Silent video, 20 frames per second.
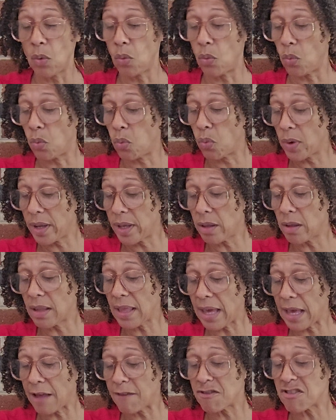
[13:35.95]
will
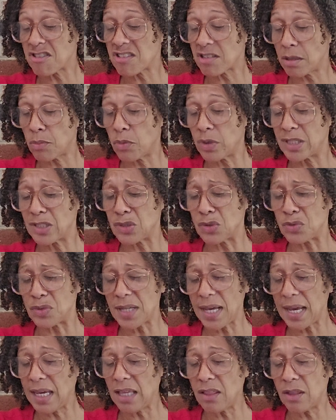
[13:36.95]
have someone to
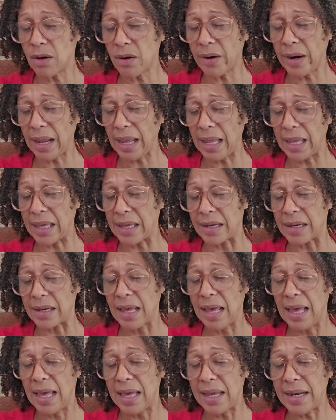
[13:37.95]
take their hand
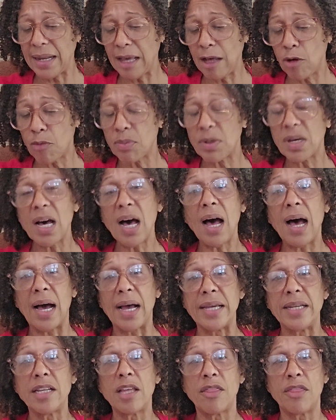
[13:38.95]
and help
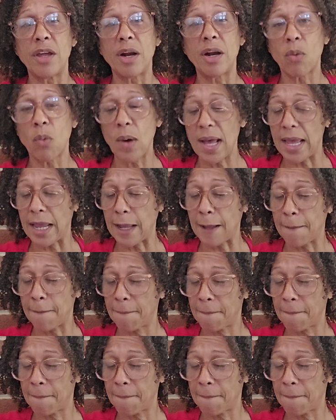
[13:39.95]
guide their way.